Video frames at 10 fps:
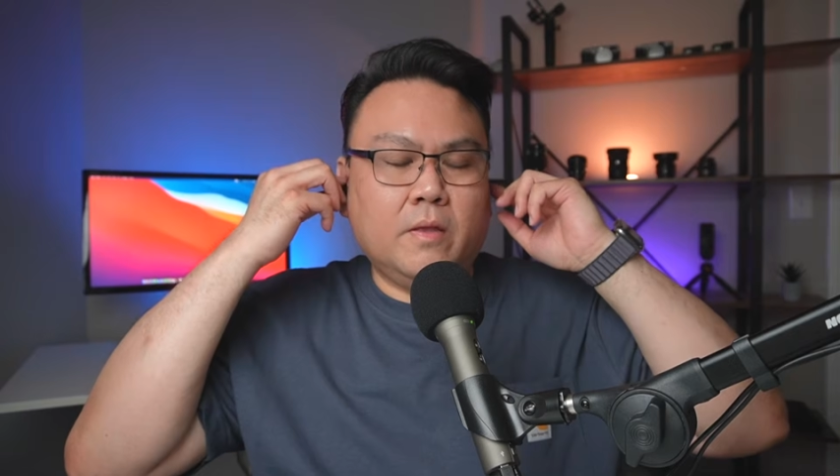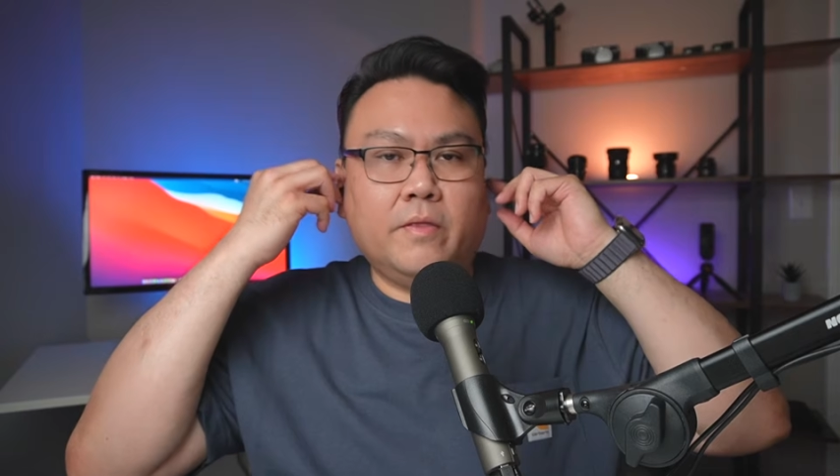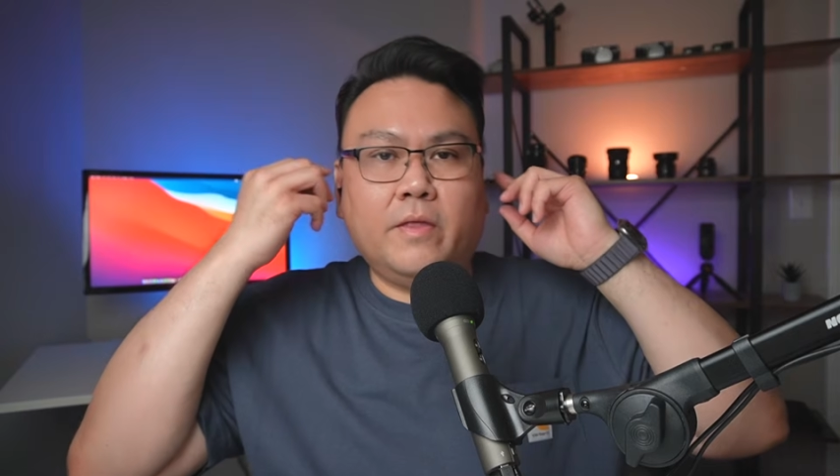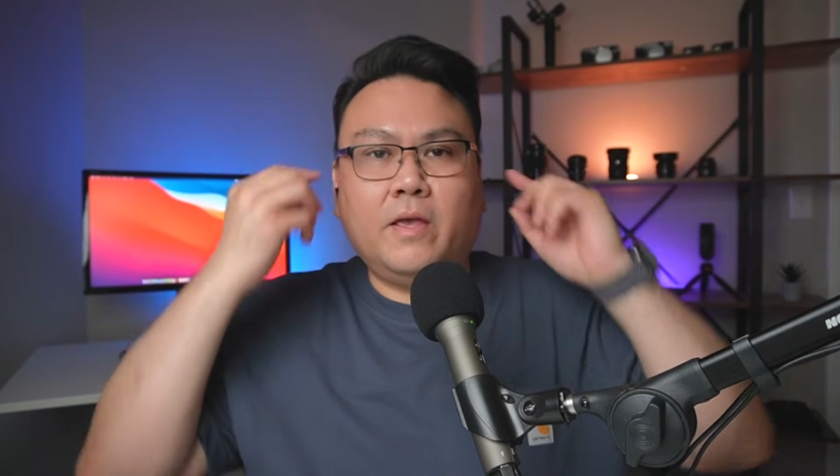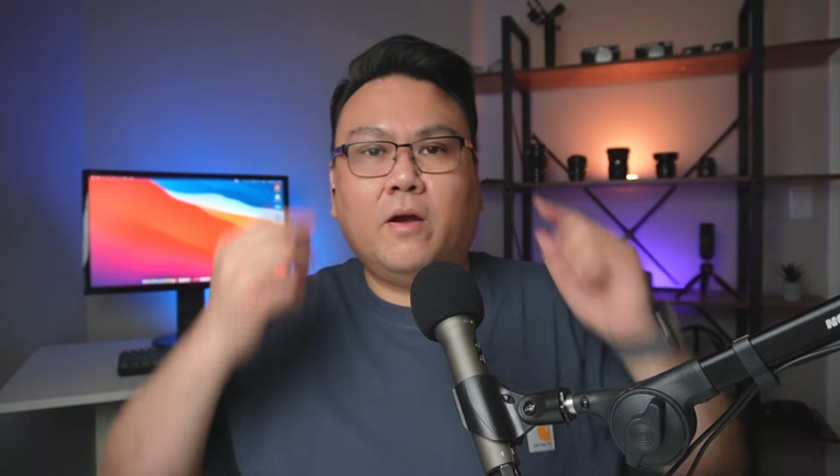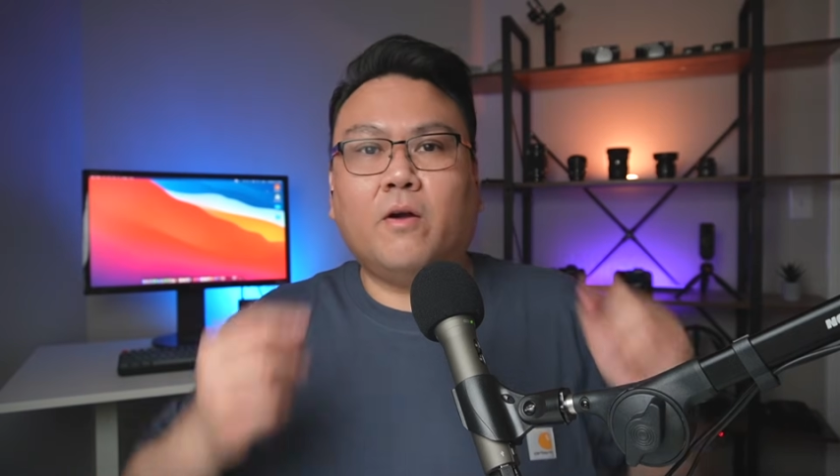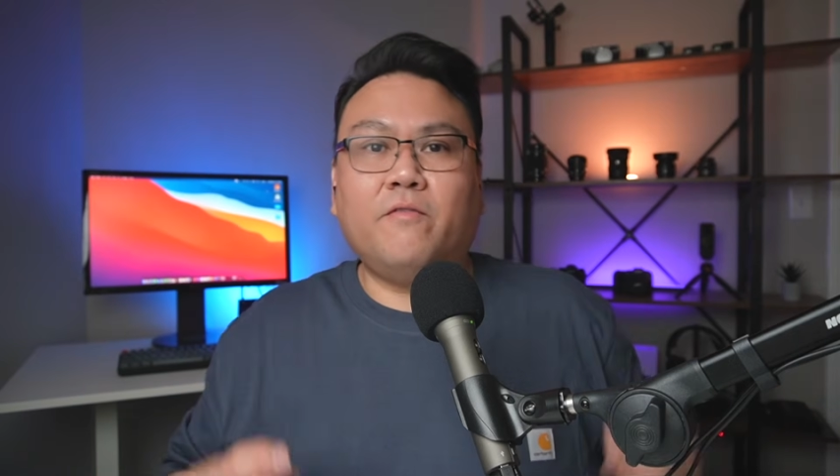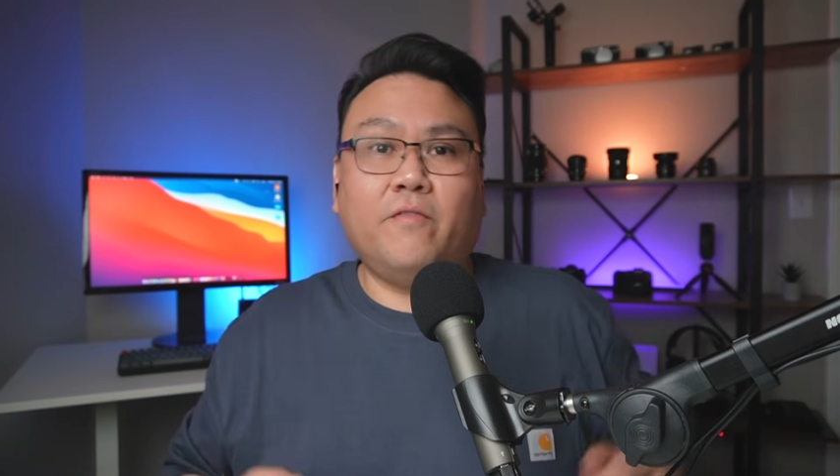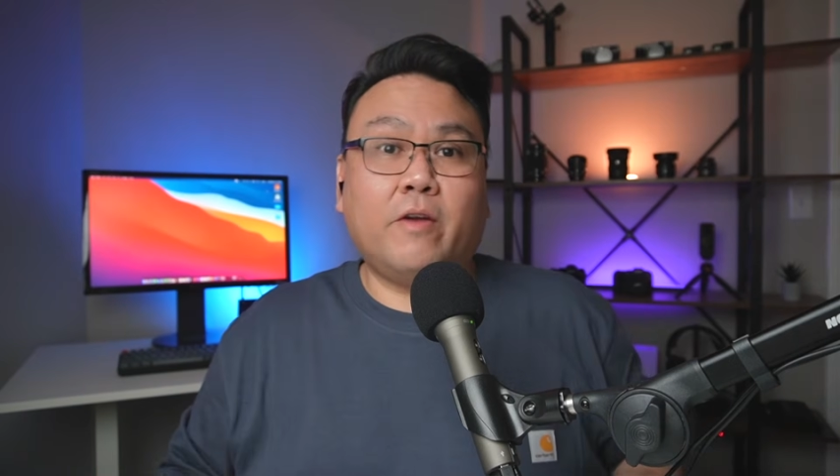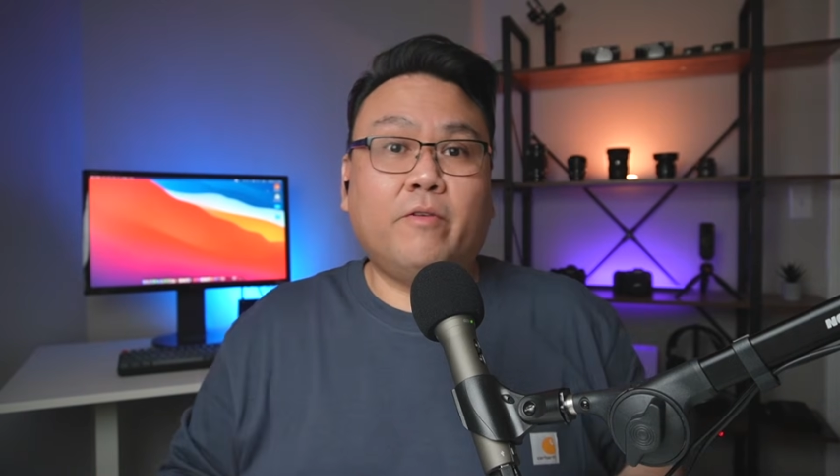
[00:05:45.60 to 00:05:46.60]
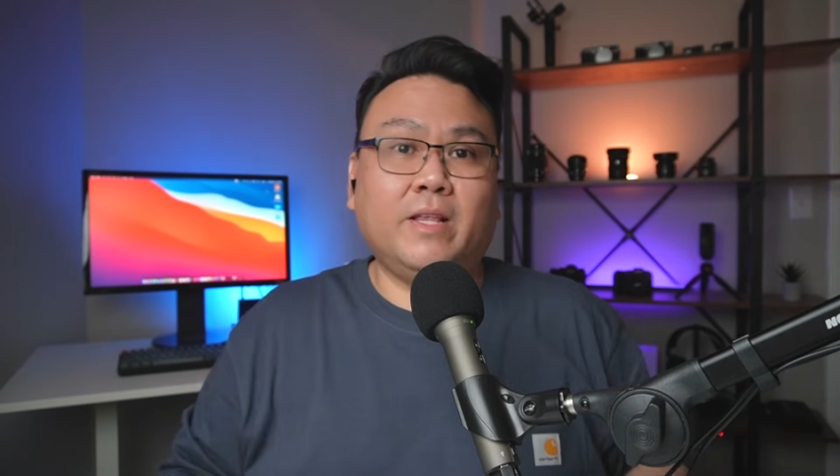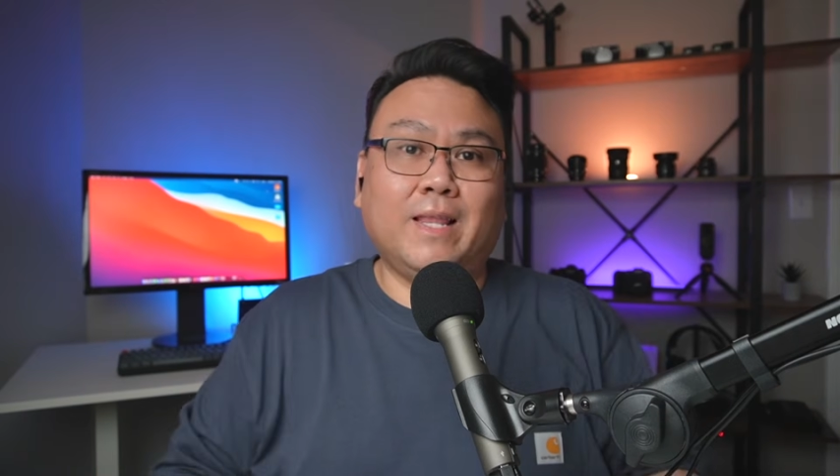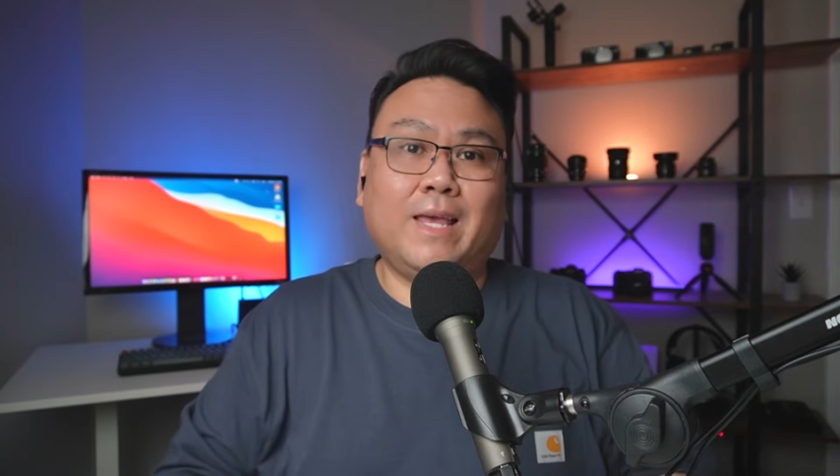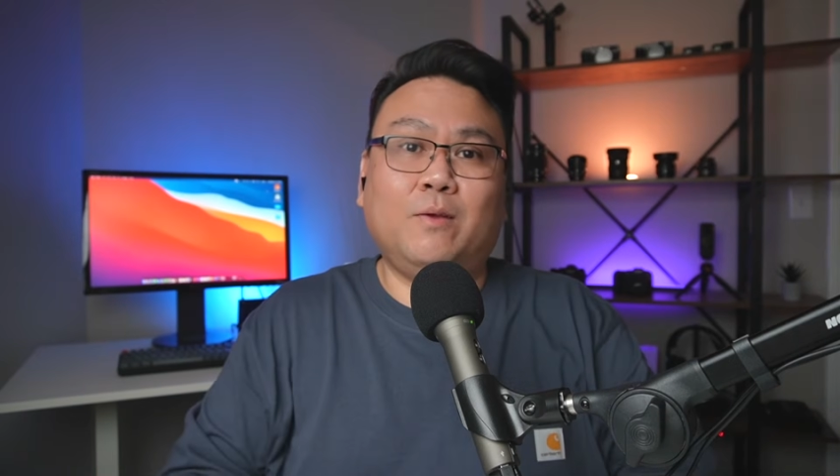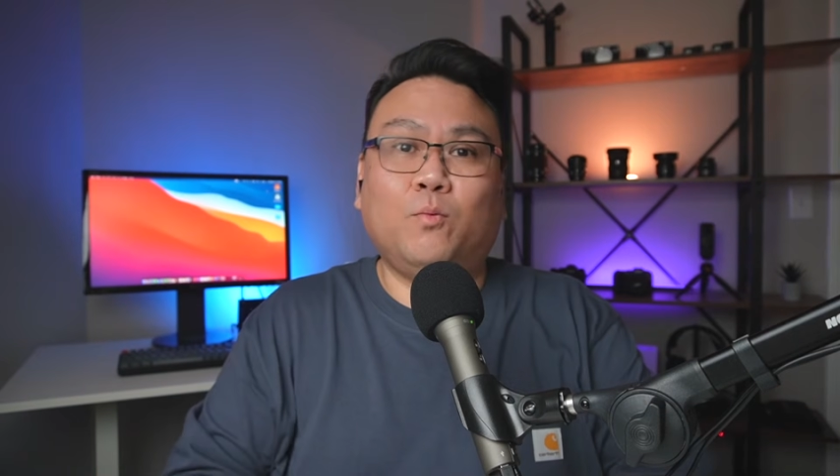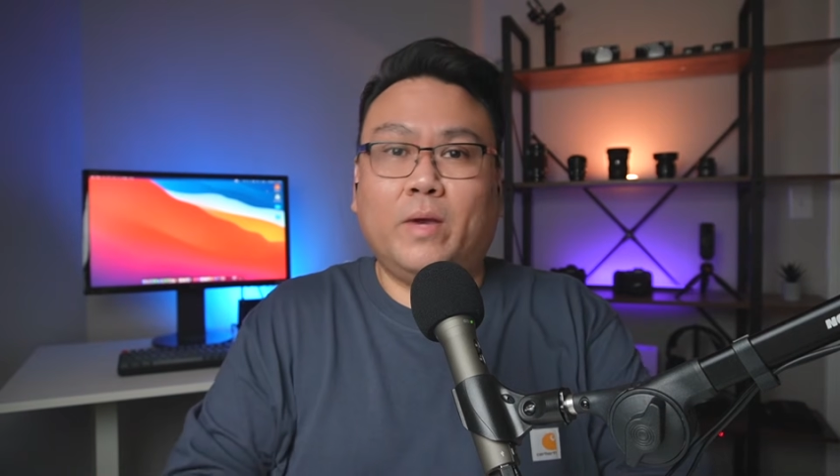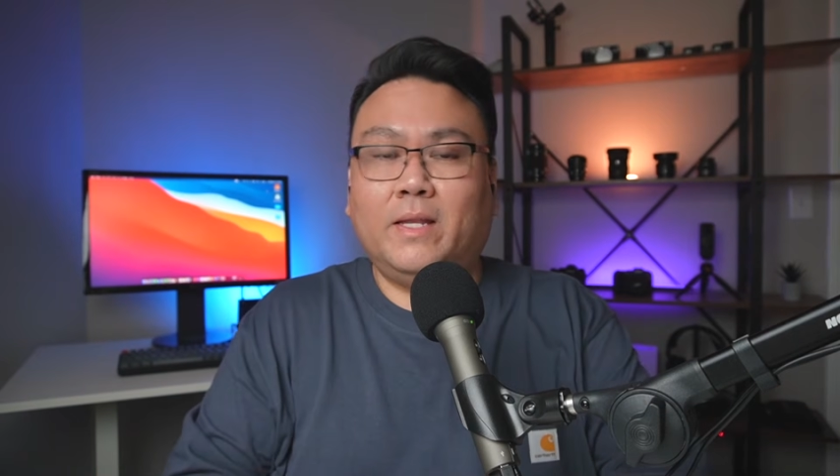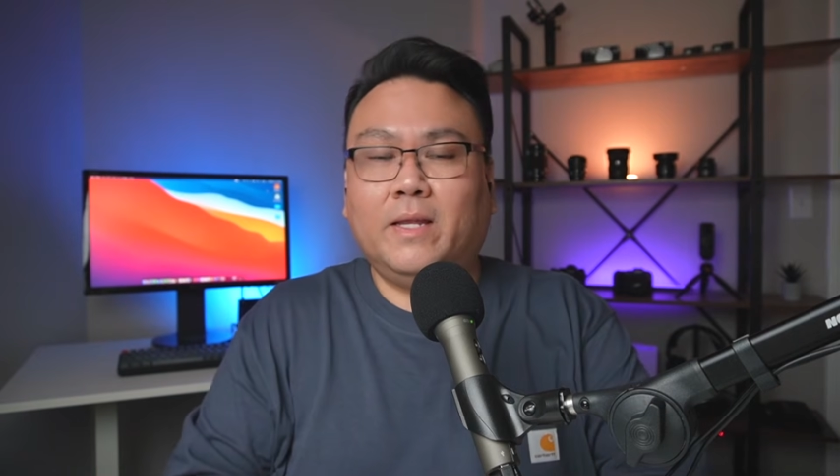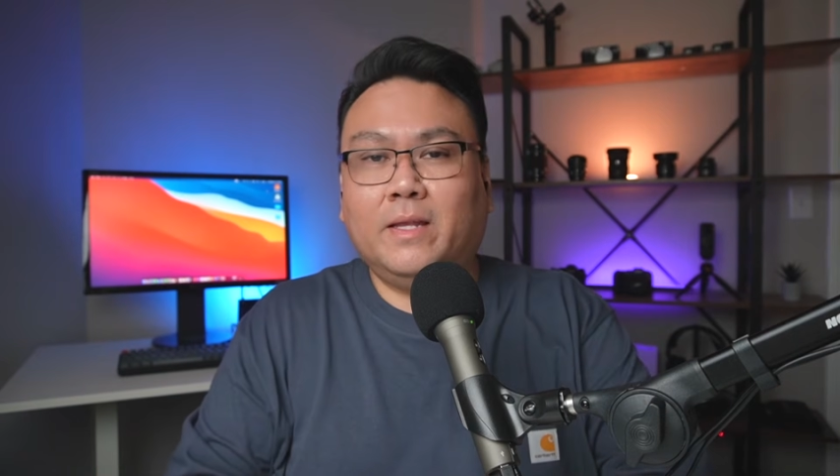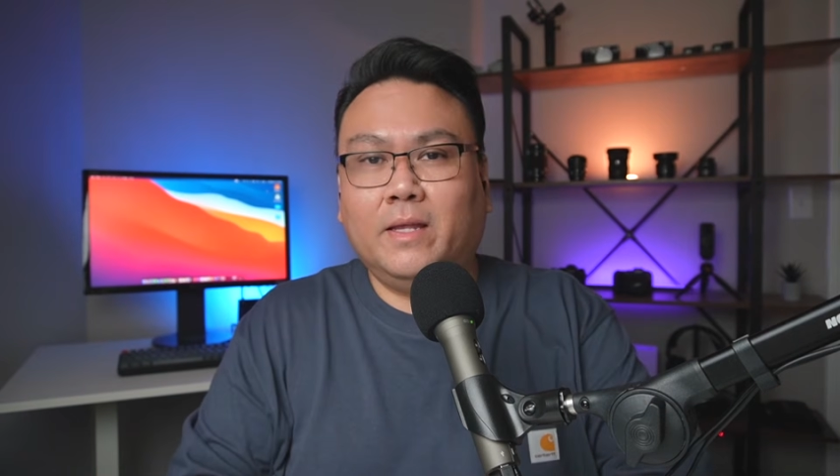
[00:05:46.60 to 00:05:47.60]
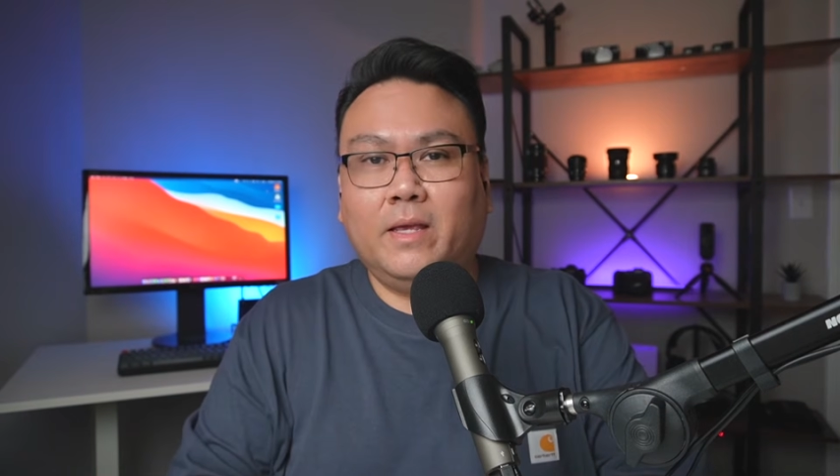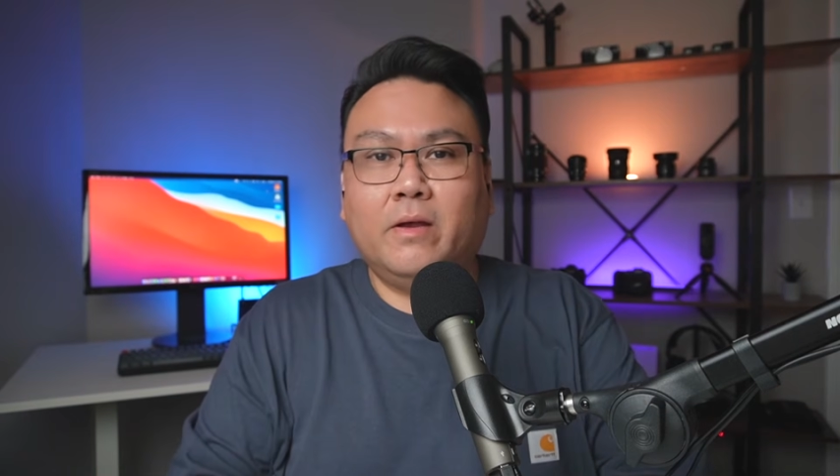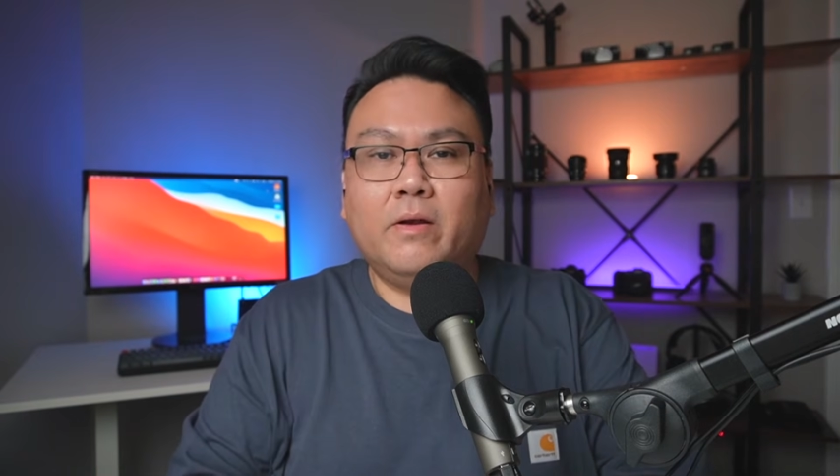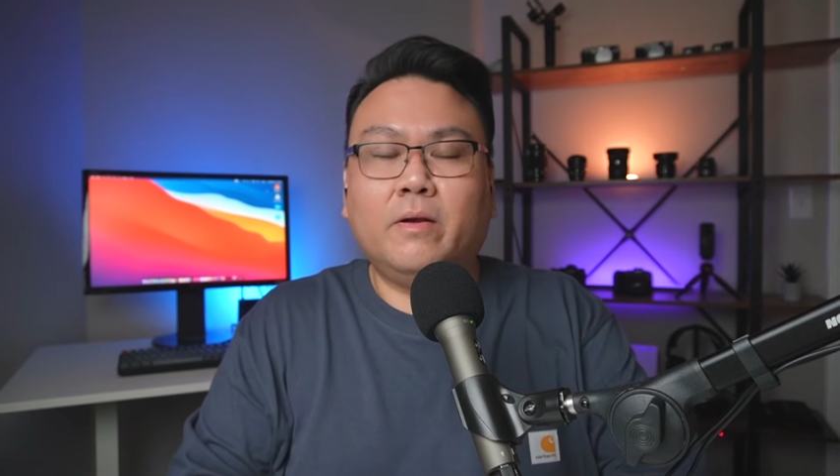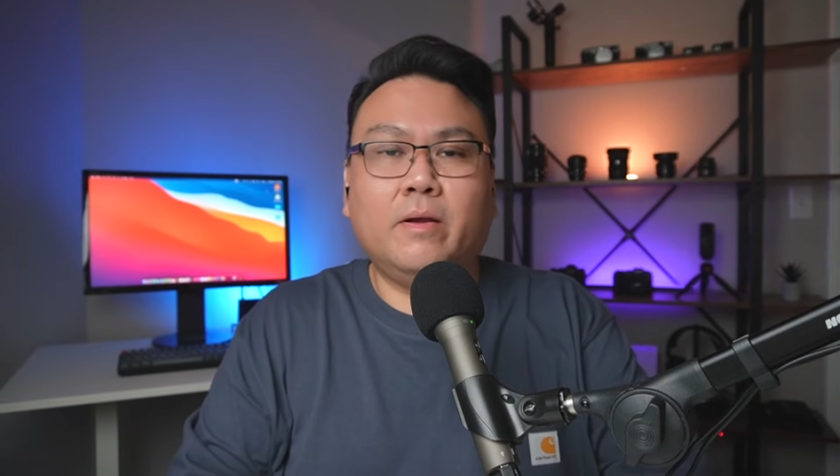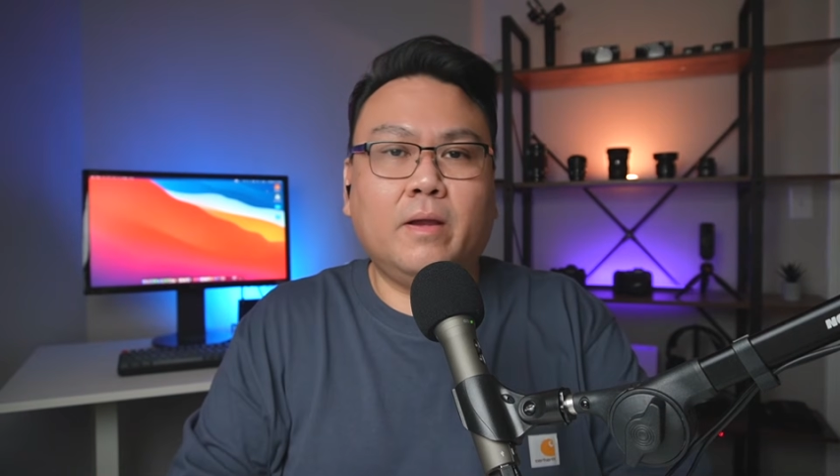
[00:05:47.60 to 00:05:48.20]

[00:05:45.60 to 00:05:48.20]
They are very lightweight in ear.